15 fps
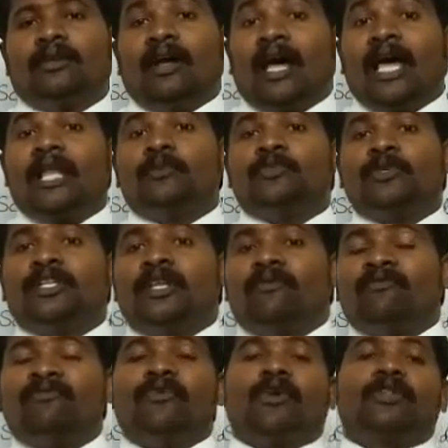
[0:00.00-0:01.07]
helped them
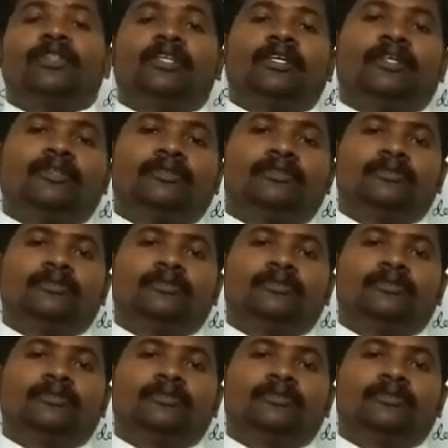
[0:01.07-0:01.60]
further